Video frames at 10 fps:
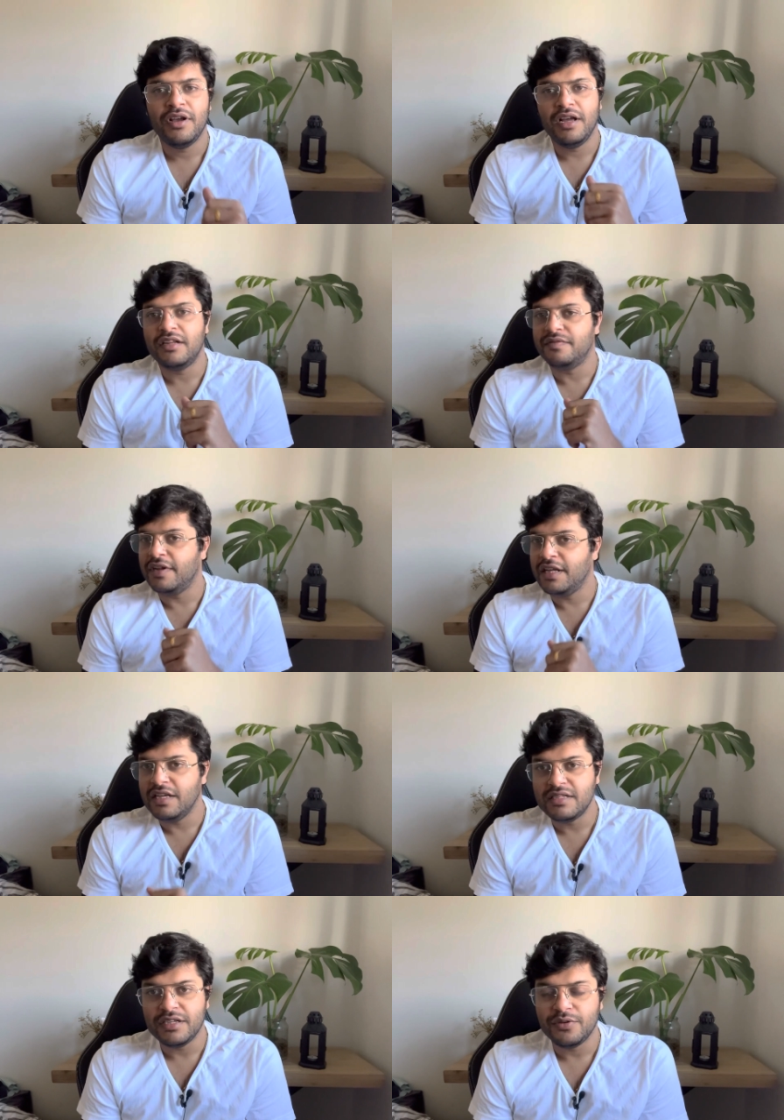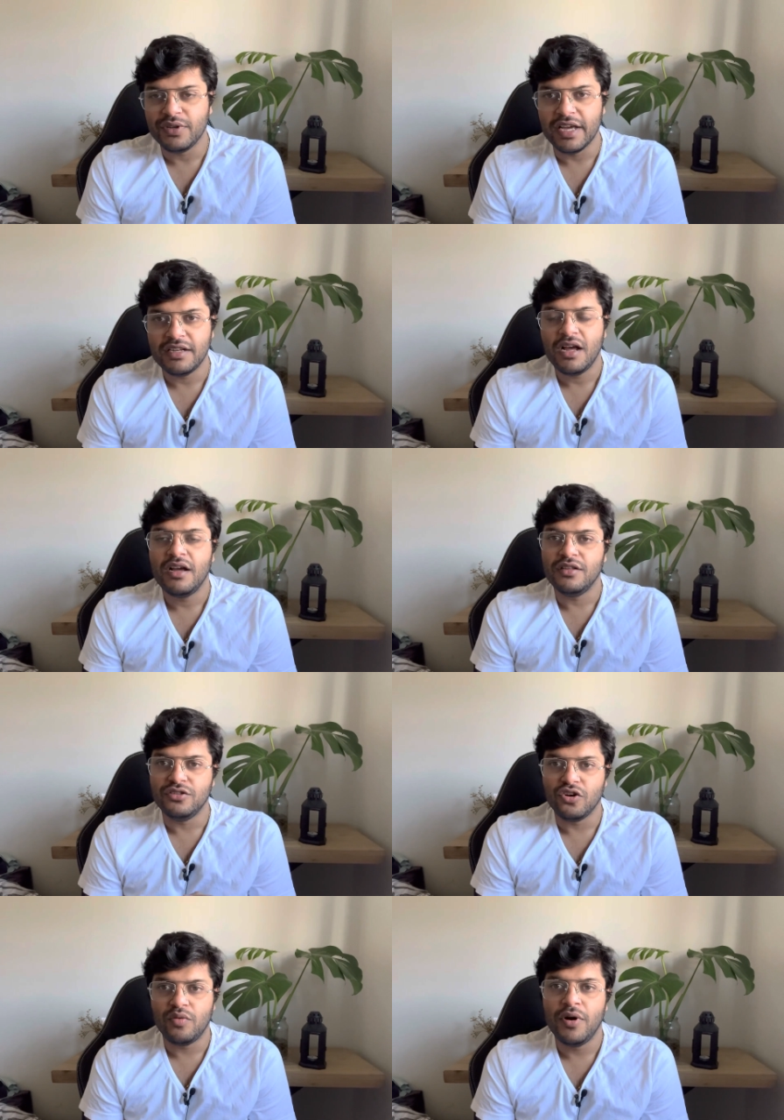it's very easy to get
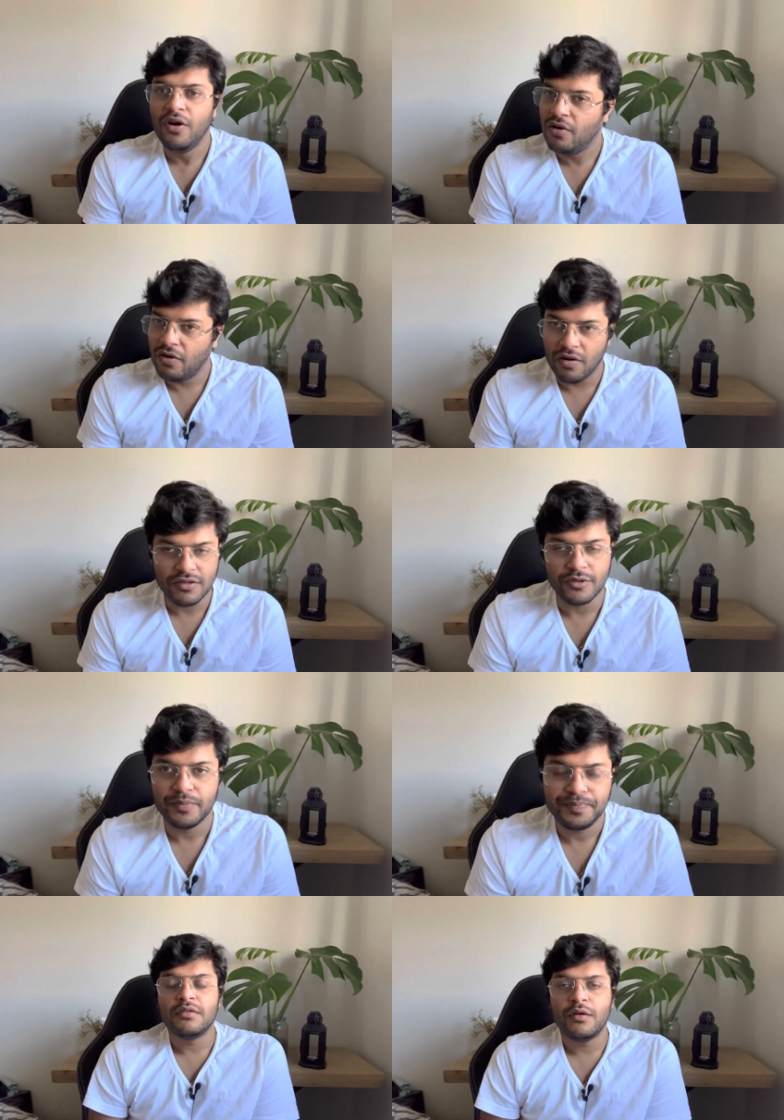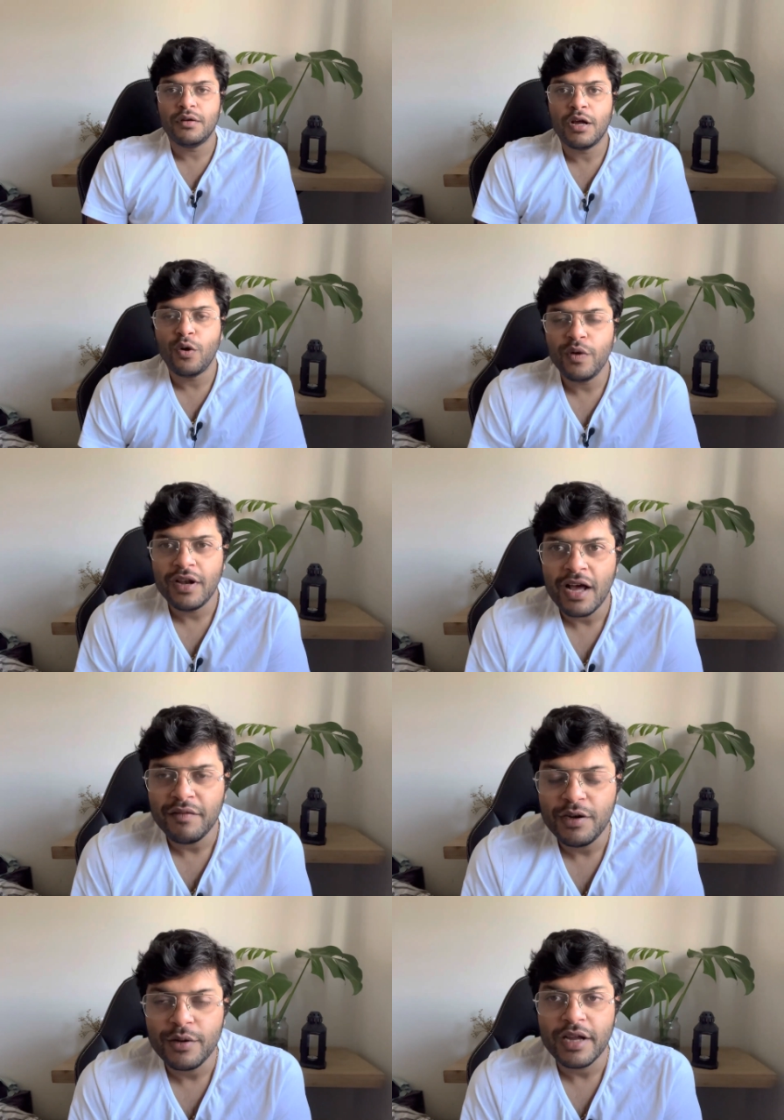job also so now we'll have
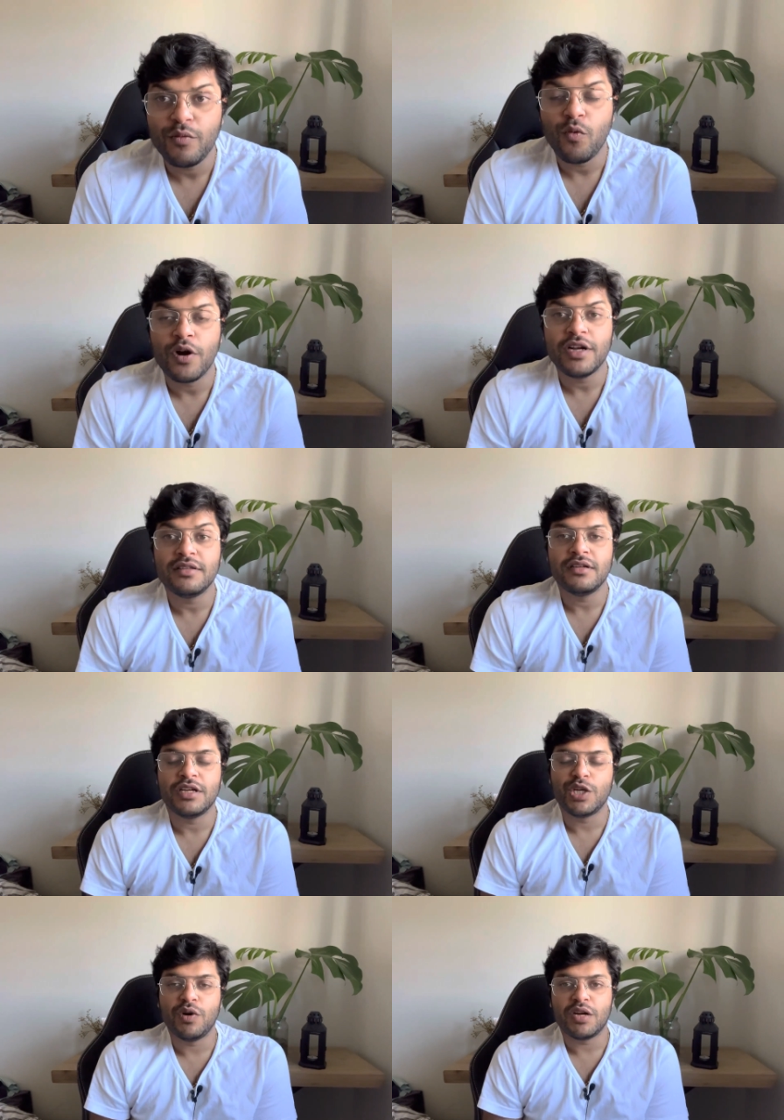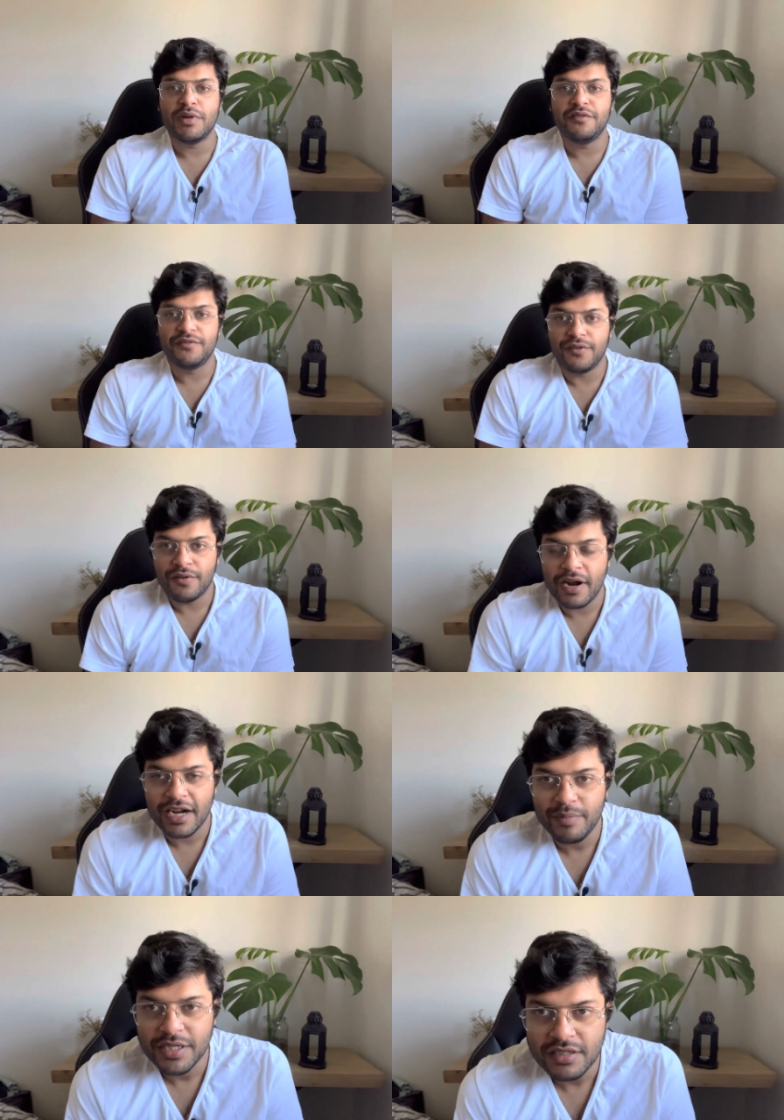a look at what is the requirement for
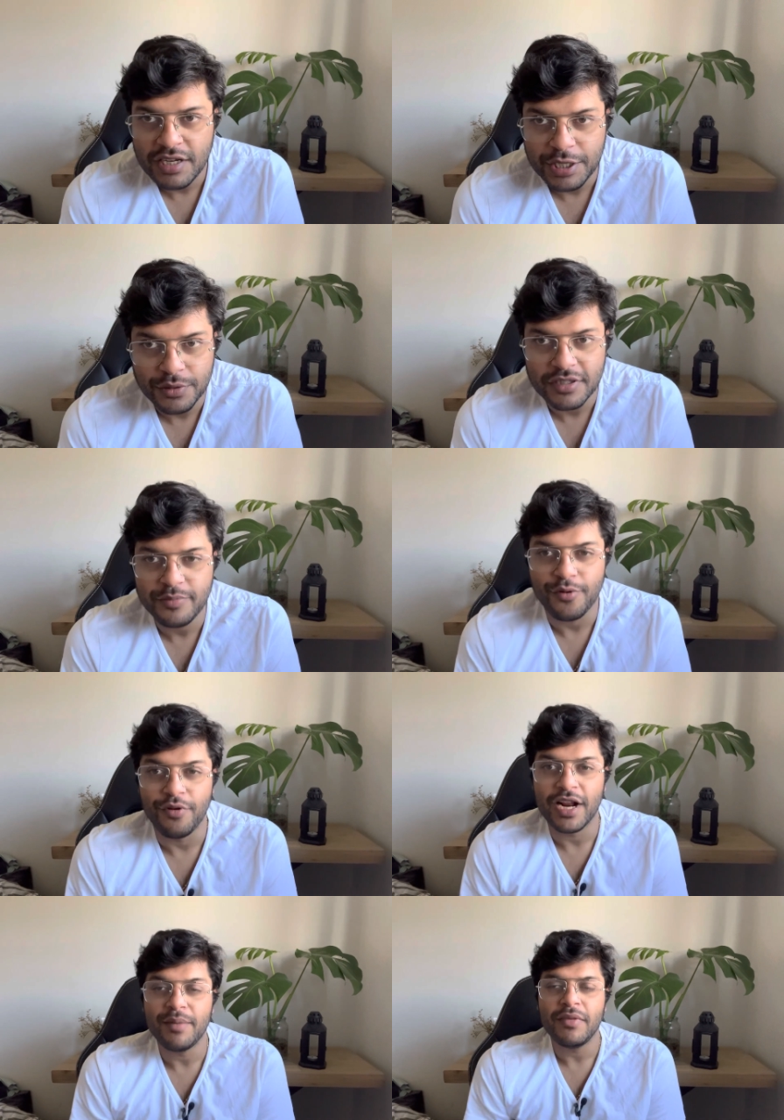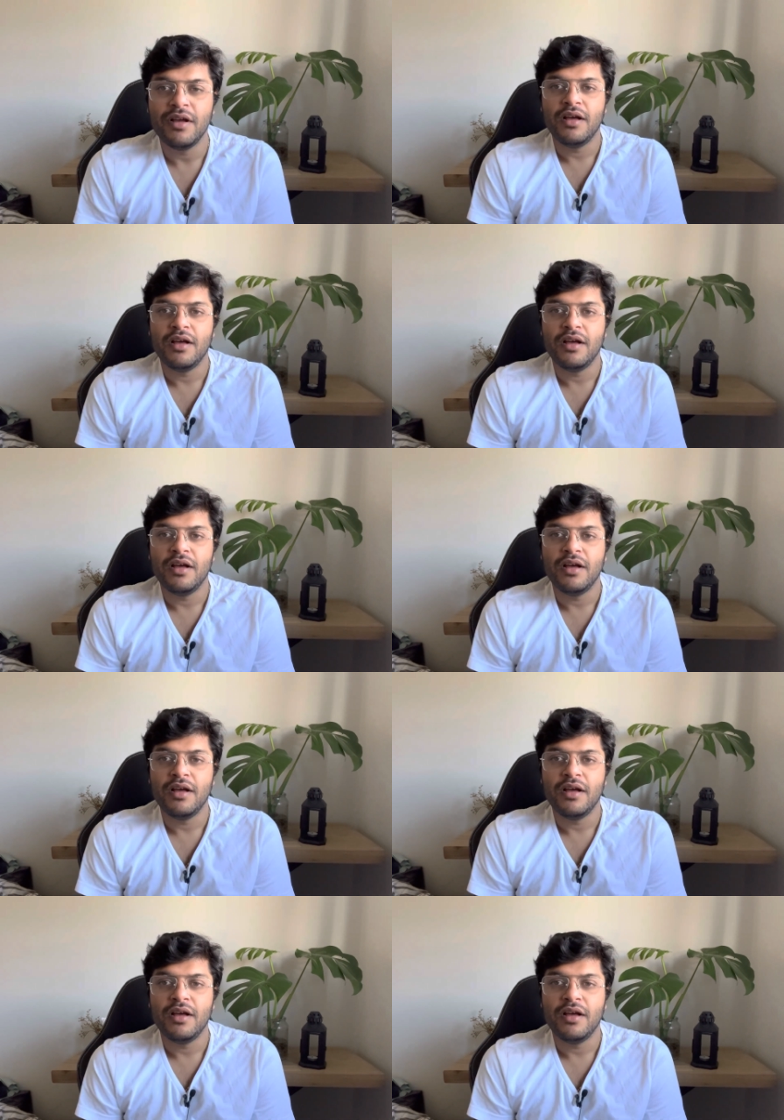admission into this program